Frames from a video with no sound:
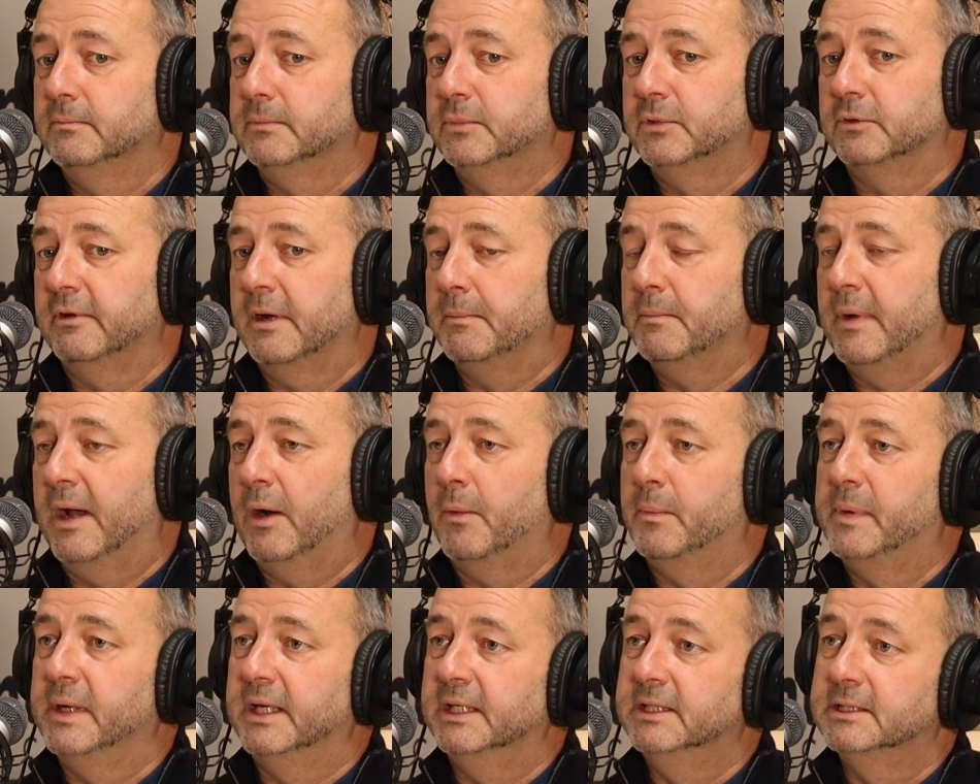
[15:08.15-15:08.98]
direct
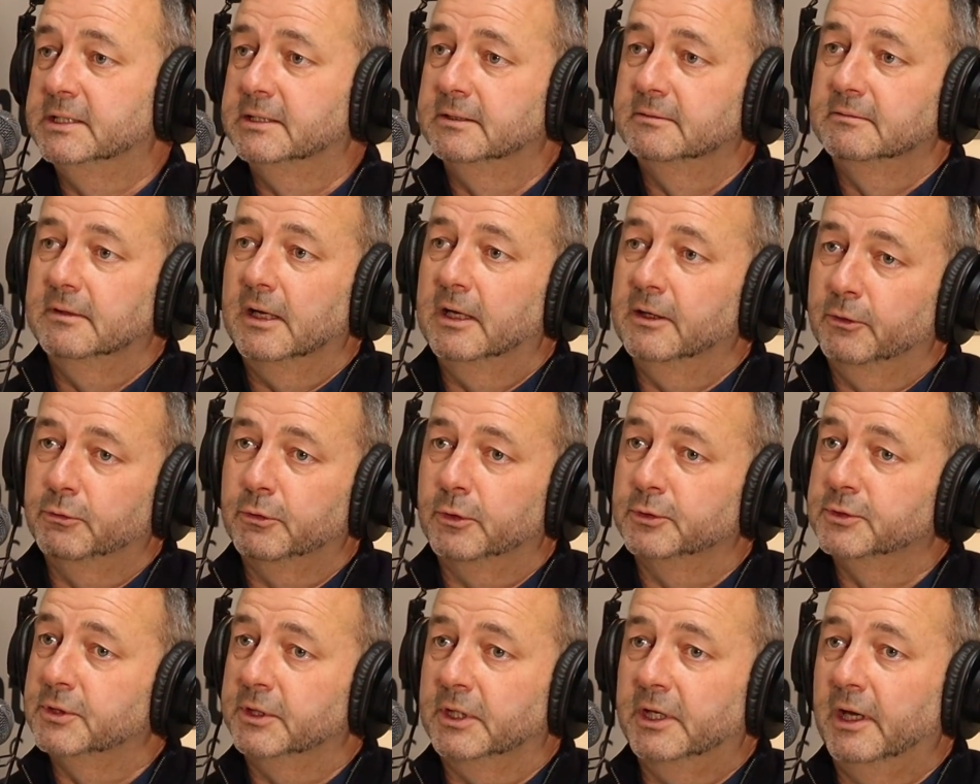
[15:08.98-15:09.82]
mail piece
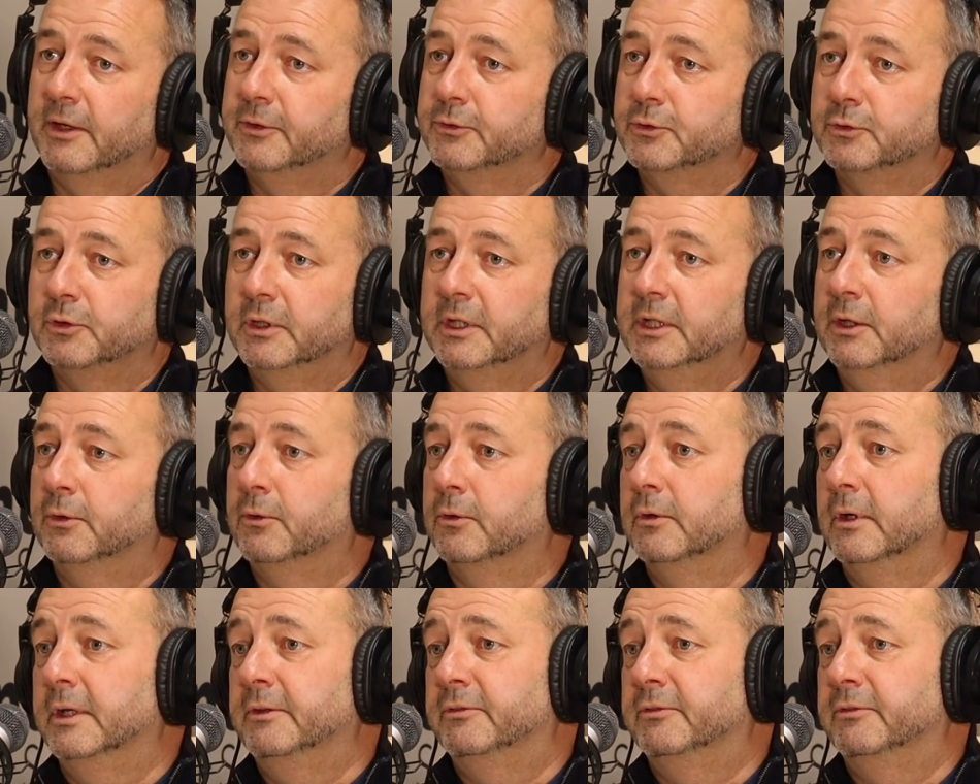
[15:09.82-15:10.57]
across the country or